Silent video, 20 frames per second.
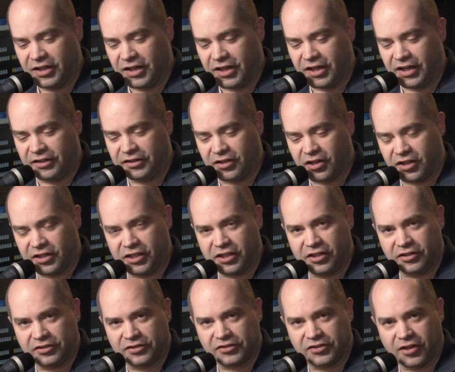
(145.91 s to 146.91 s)
and not
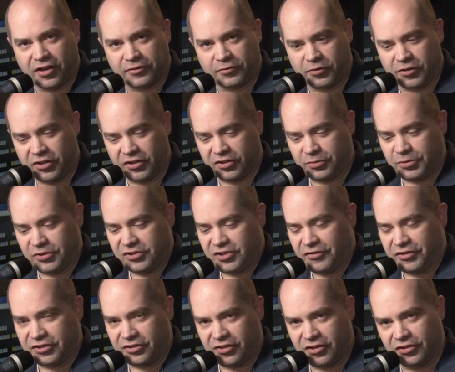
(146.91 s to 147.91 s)
any software that's
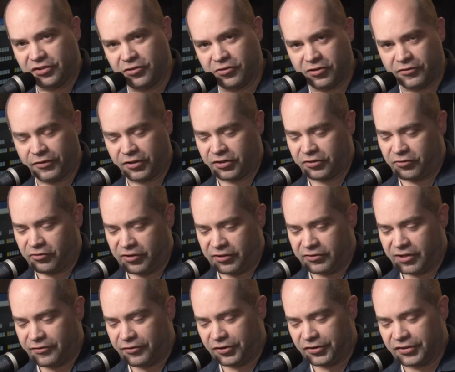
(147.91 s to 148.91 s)
specific to this unit for
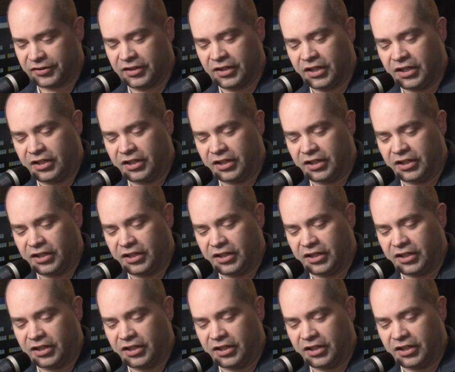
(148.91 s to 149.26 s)
controlling levels.